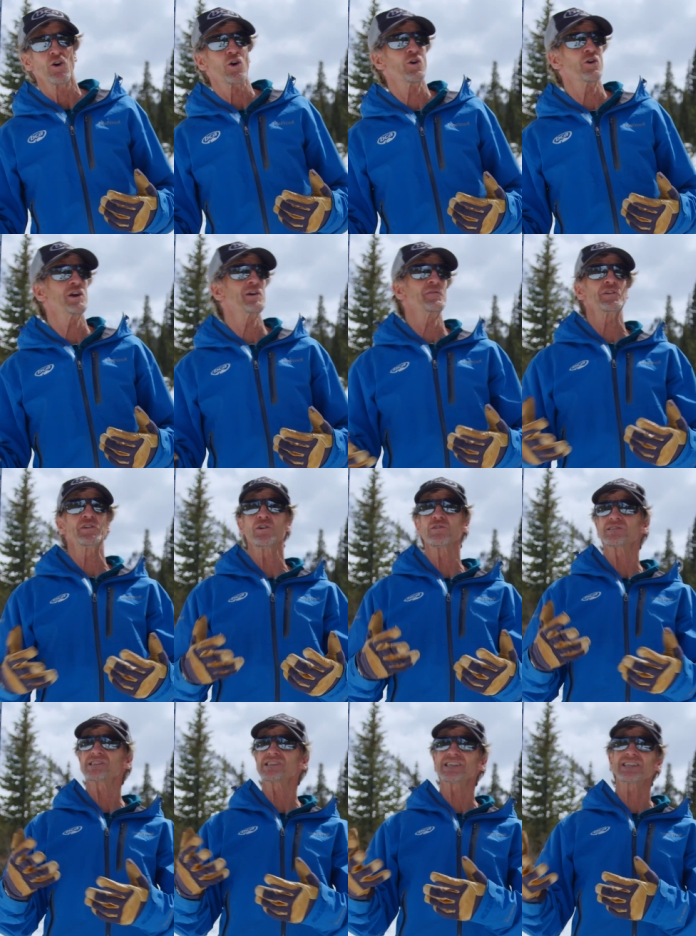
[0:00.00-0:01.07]
or if you don't
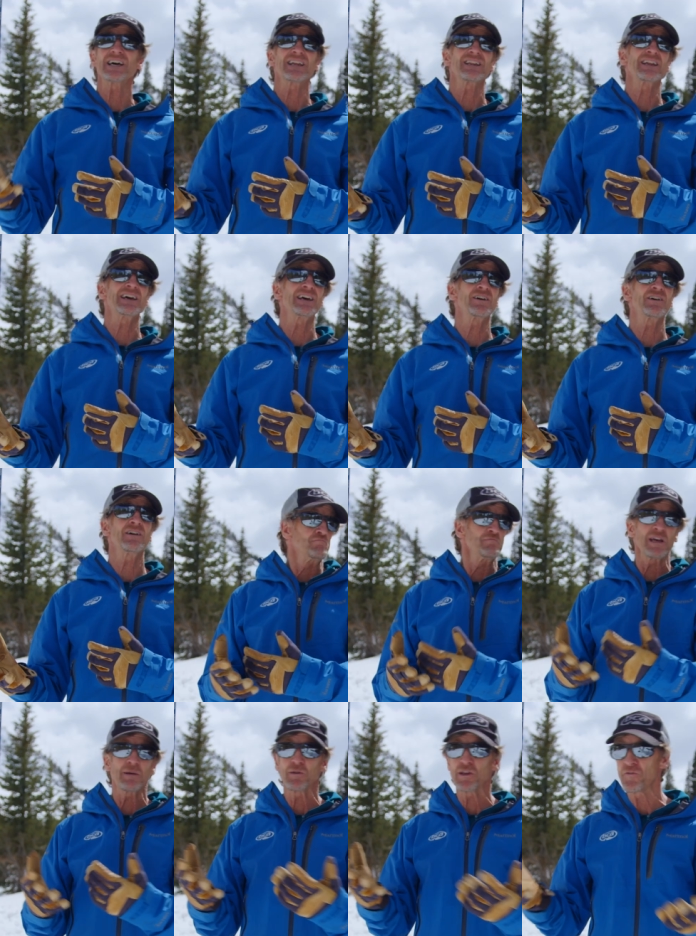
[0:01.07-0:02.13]
see that layer,
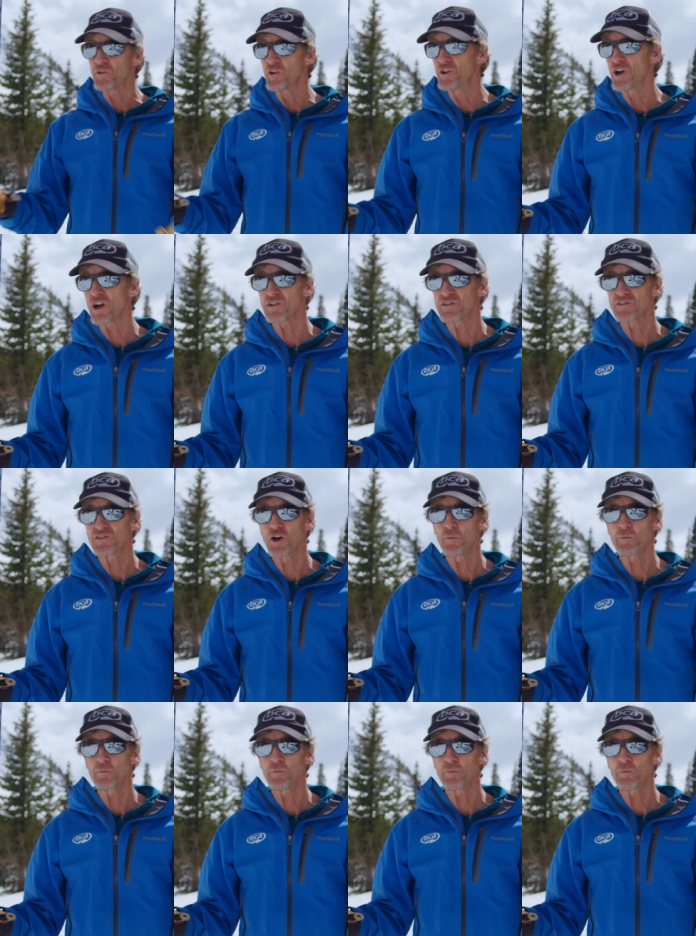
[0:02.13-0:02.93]
maybe if you dug a snow